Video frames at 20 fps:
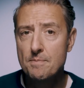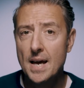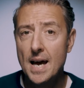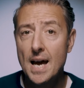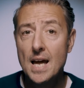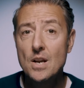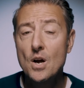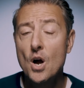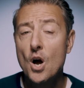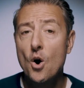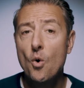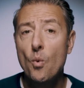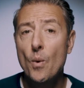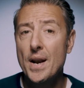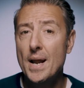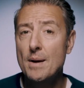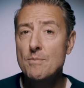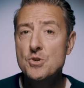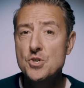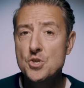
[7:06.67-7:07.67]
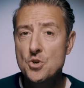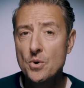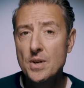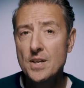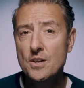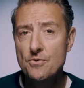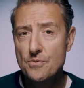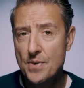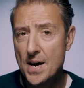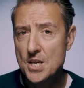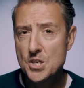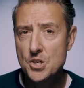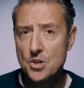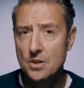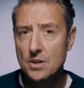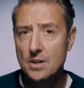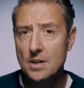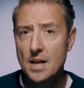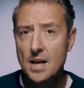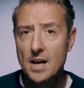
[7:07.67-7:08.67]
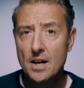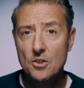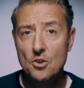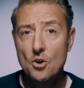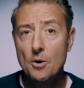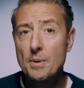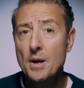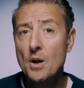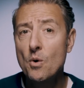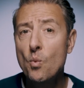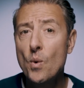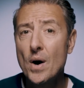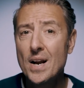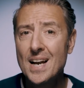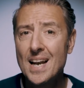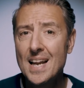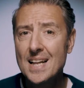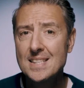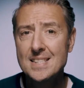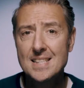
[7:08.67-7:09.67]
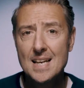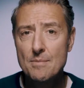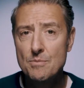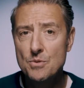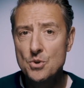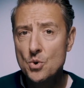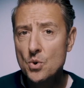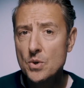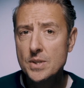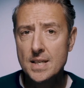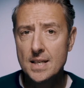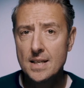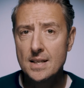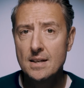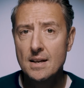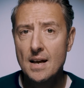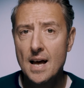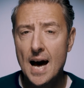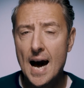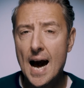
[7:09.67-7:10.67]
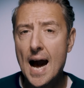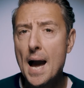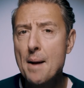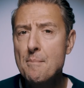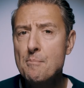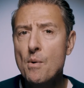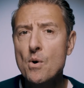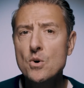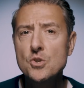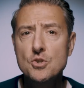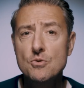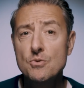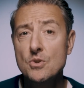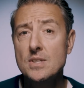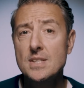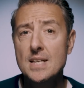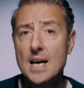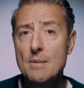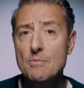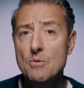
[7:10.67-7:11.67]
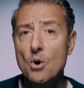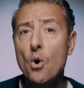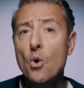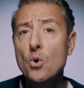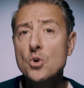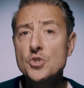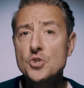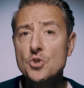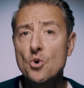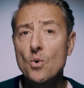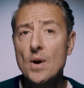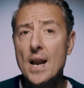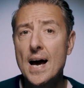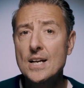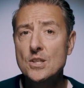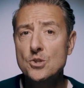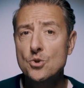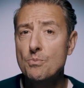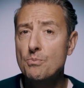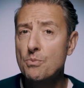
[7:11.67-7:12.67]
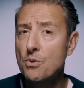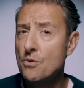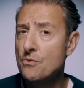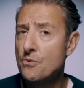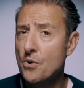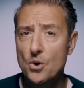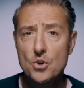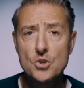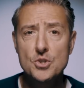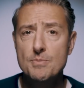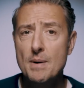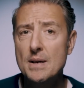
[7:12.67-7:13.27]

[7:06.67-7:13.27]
And when I'm shooting fashion, no matter what lens I'm using, I most of the time also like to pull focus